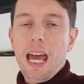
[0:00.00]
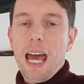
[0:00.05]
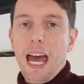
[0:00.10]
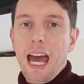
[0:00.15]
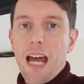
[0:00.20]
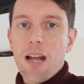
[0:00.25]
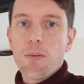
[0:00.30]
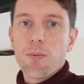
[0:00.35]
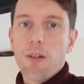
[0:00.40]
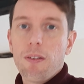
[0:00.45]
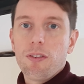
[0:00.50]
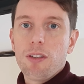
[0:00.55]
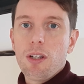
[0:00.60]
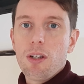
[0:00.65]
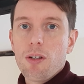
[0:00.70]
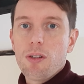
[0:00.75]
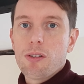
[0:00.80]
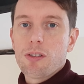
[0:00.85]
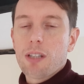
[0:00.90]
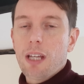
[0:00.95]
and we've
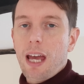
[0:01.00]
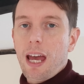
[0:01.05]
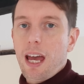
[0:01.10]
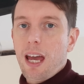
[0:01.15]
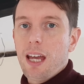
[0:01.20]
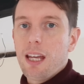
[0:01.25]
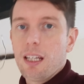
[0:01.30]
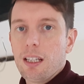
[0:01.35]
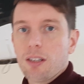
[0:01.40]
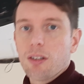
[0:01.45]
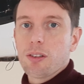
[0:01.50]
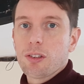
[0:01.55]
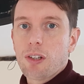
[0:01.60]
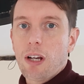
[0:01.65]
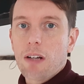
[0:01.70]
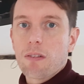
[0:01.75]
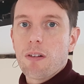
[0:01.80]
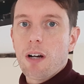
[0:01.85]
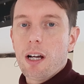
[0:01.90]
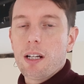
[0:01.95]
used a contract
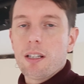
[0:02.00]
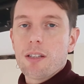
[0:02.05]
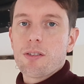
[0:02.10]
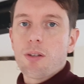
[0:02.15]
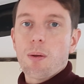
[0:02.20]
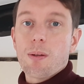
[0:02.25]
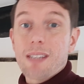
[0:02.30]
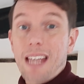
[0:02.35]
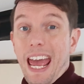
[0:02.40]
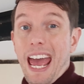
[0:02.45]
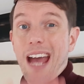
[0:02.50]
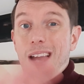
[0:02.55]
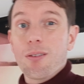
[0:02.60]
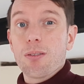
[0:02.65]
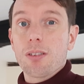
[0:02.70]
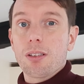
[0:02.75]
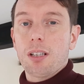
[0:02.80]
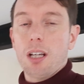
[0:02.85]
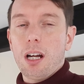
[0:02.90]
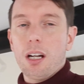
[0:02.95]
provider so it's
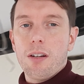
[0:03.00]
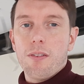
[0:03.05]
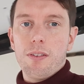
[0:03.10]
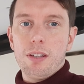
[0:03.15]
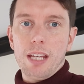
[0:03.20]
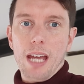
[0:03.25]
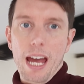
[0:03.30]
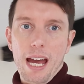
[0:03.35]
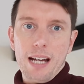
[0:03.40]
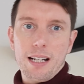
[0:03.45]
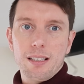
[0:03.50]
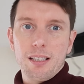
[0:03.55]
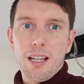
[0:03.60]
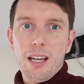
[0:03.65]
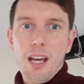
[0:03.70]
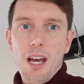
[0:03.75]
outside of the Act,